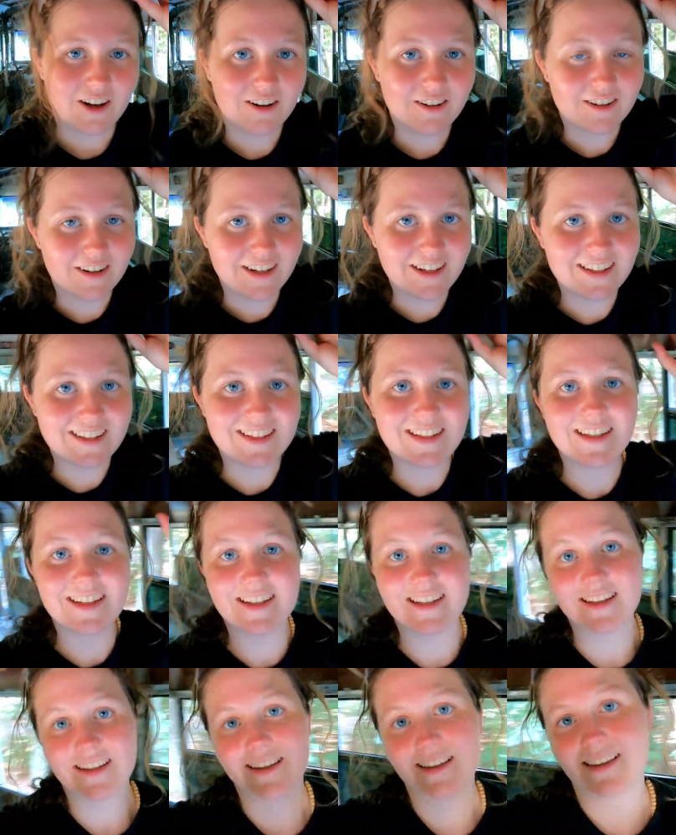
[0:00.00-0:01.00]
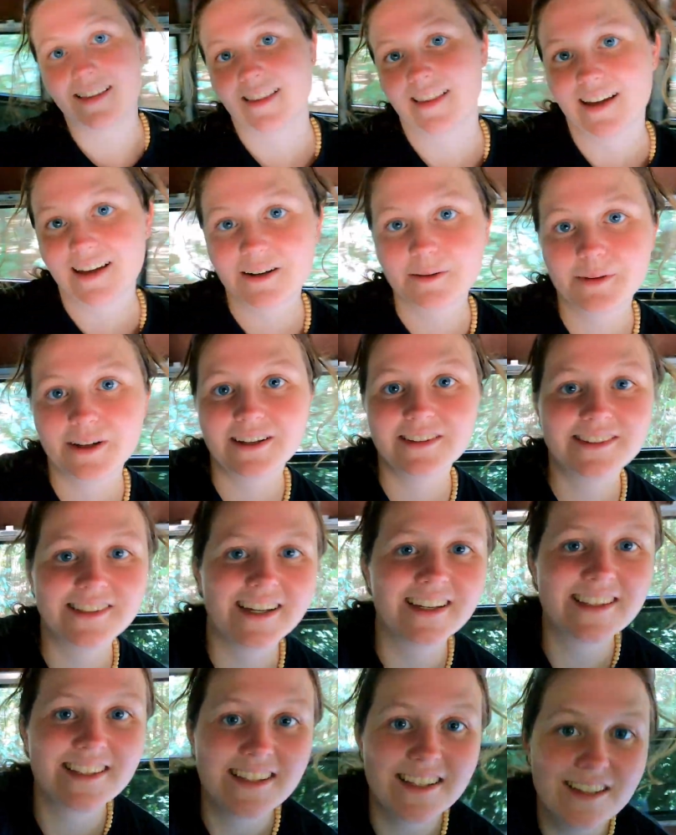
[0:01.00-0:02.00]
All right, that about
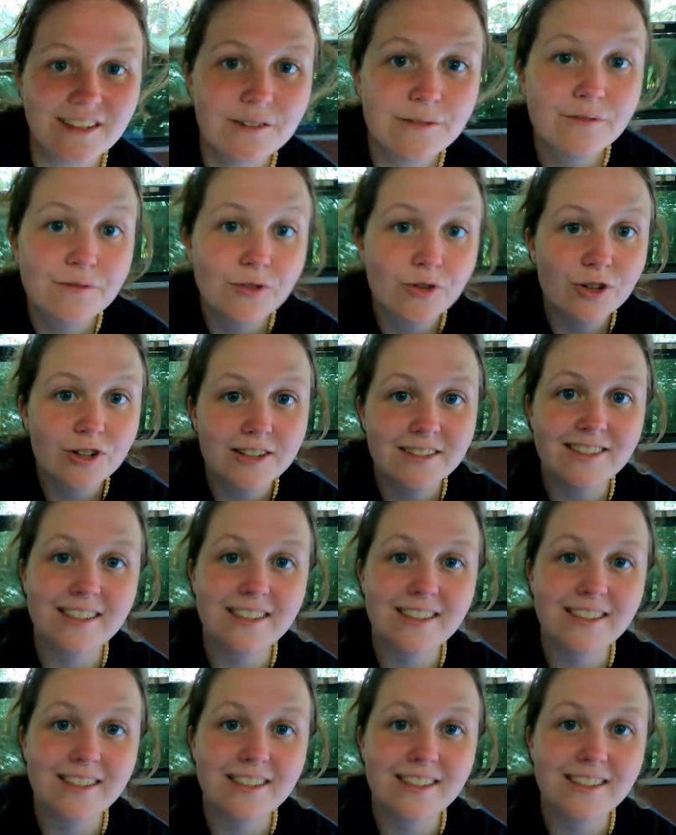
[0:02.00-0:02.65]
does it for